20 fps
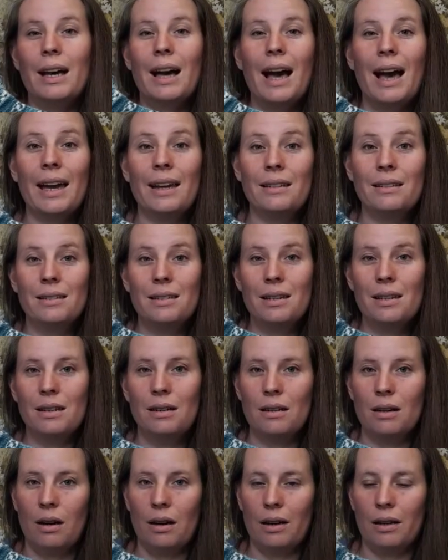
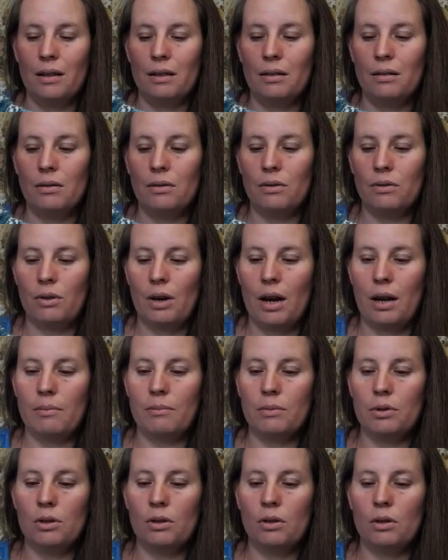89
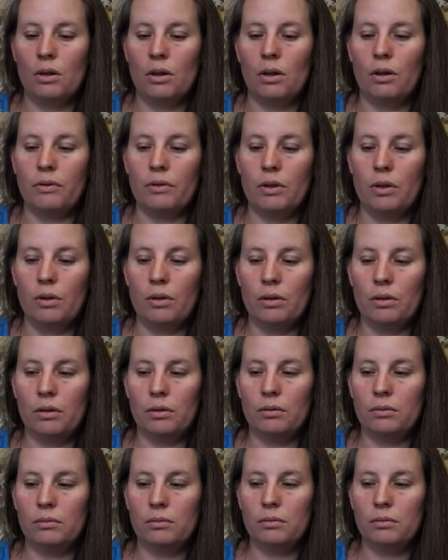grams of yarn.